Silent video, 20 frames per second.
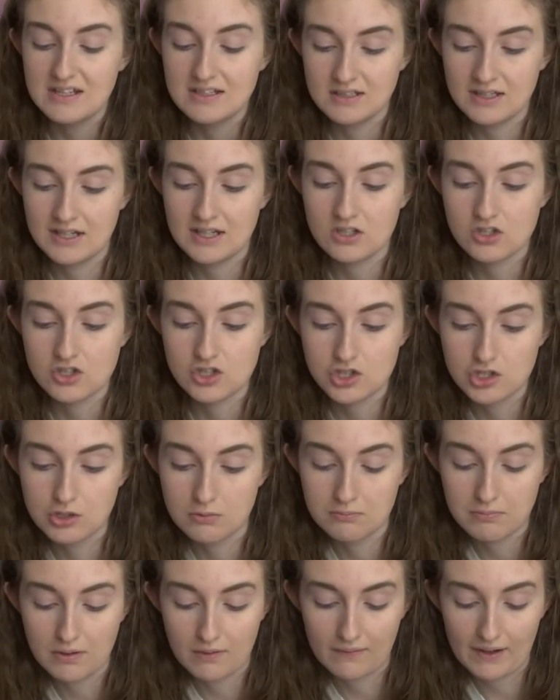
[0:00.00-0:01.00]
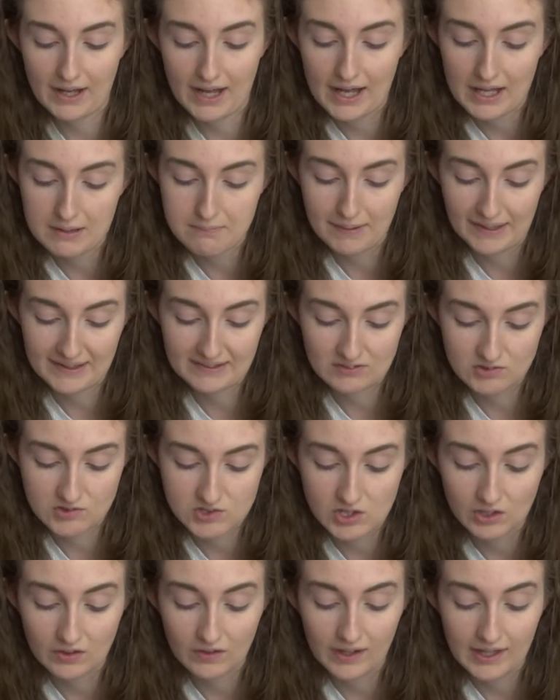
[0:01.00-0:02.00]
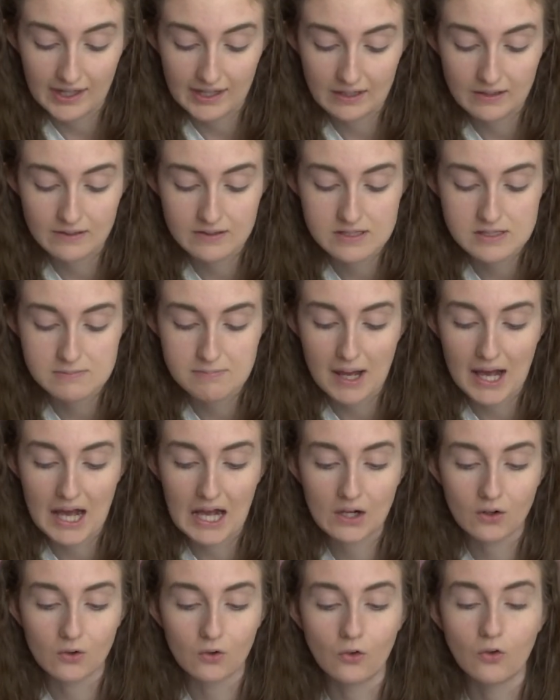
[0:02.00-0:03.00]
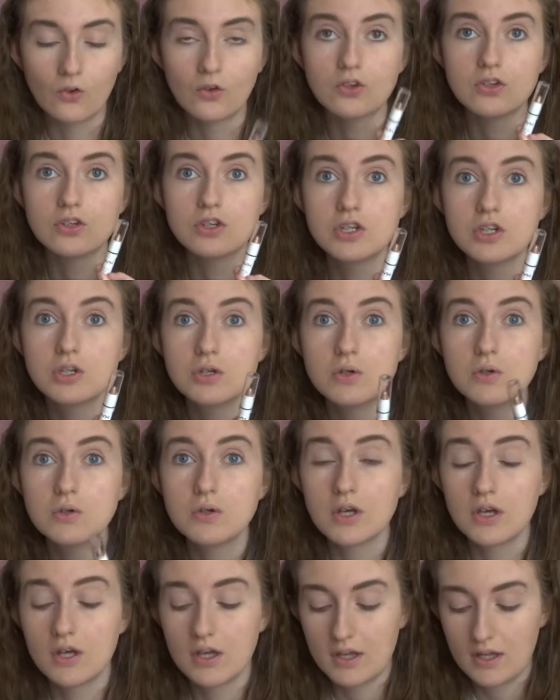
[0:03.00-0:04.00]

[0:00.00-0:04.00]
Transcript: NYX Jumbo Eye Pencil in Sparkle Nude,